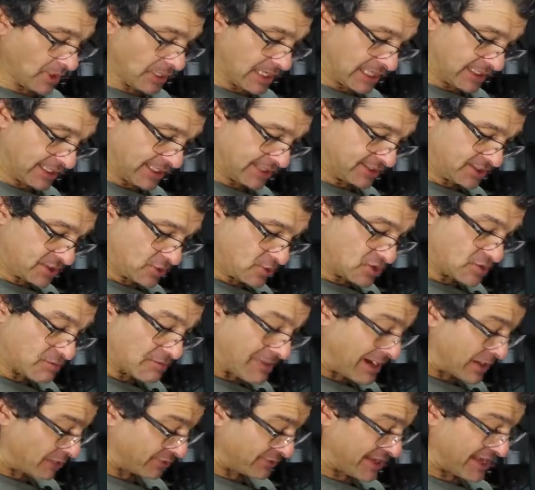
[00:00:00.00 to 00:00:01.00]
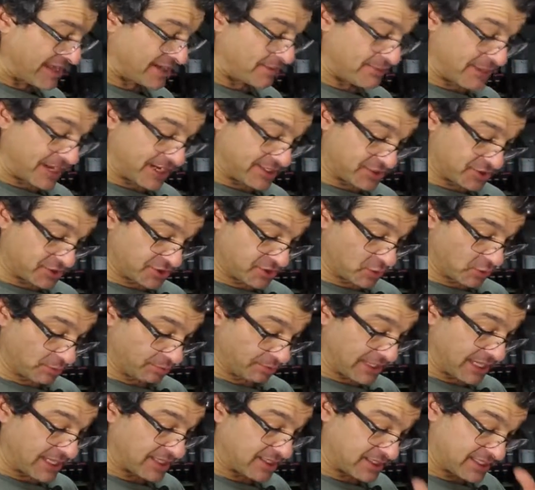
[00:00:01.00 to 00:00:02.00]
I like to use a mouth atomizer to
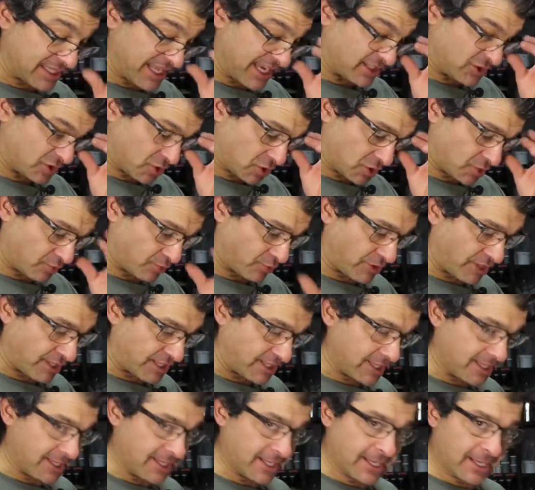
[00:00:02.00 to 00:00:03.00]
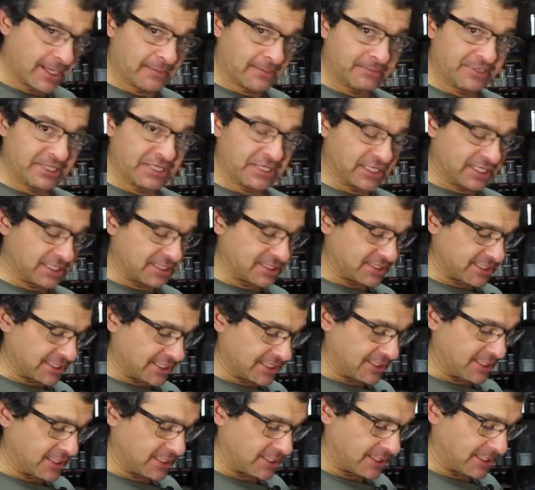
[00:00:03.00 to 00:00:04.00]
apply the texture spray because
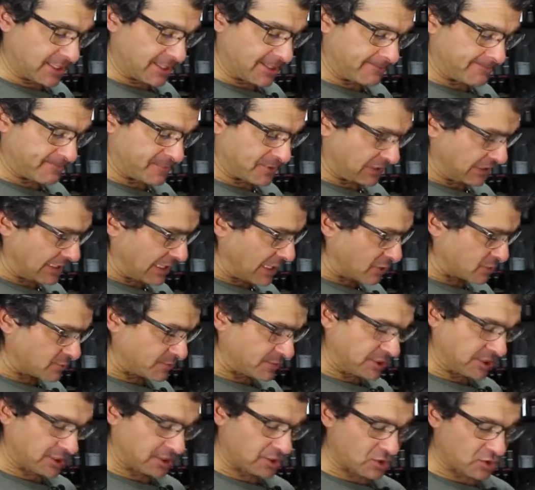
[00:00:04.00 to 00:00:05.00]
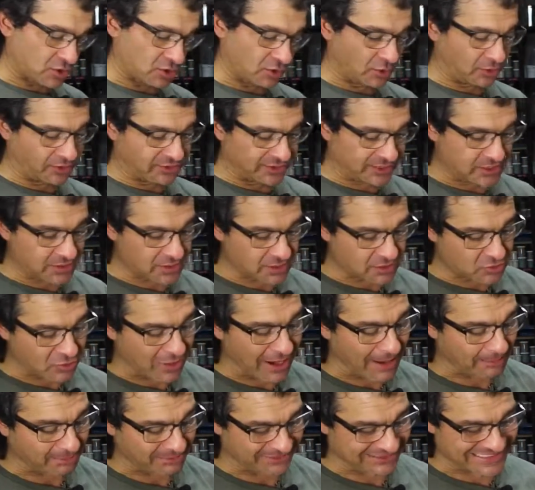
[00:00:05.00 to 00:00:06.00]
it allows me to control the
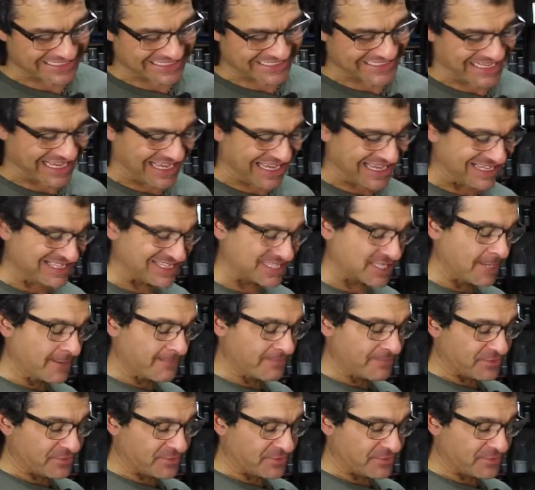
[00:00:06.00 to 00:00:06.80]
droplet size.